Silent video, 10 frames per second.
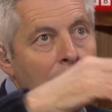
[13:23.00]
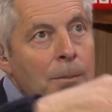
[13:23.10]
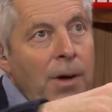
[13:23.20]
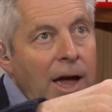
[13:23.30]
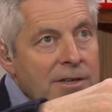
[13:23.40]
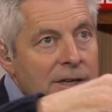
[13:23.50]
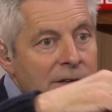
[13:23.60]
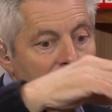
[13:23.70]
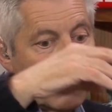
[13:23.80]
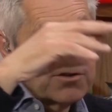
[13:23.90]
impact
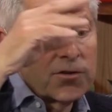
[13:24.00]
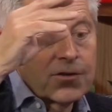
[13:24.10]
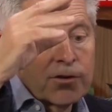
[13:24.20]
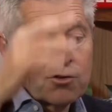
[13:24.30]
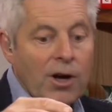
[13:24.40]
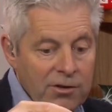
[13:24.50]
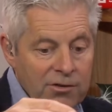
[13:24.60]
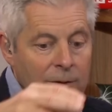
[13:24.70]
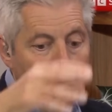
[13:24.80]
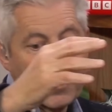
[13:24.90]
in as much as the
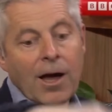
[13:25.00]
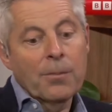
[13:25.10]
trucks that pick